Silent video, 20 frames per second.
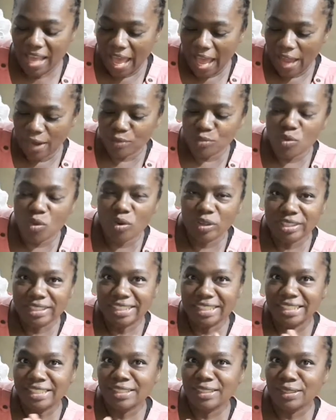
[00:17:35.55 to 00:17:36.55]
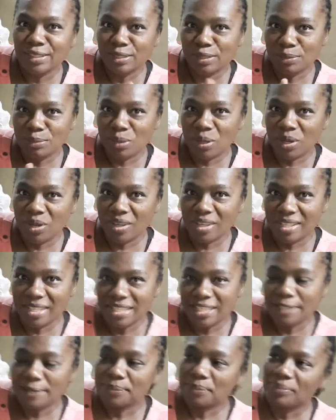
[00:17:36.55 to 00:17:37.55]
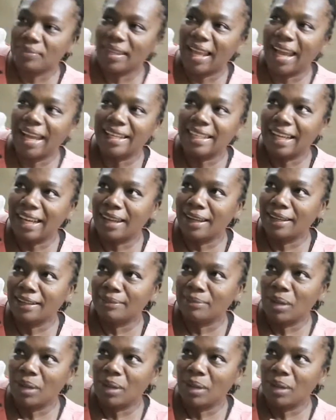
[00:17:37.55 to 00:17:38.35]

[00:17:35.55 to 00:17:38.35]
and roll it into little balls. And then